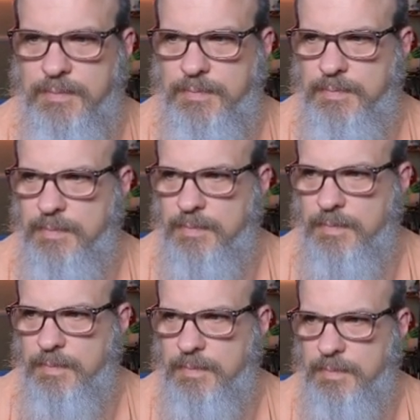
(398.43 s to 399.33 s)

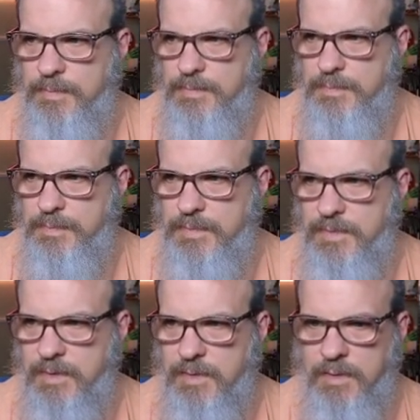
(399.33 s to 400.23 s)

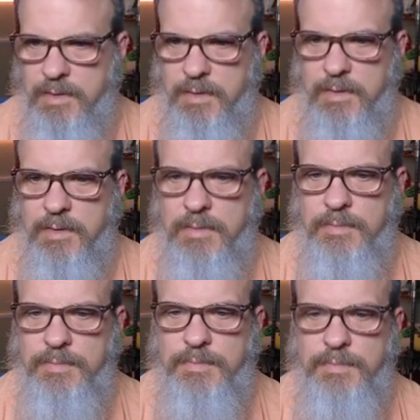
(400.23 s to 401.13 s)

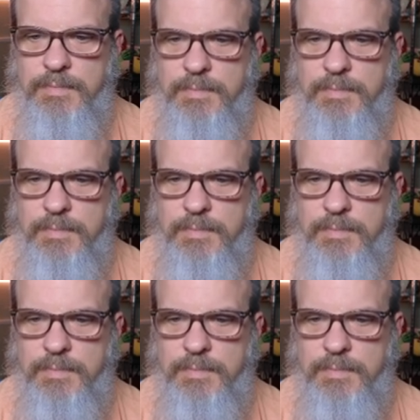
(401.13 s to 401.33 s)
(no one is talking)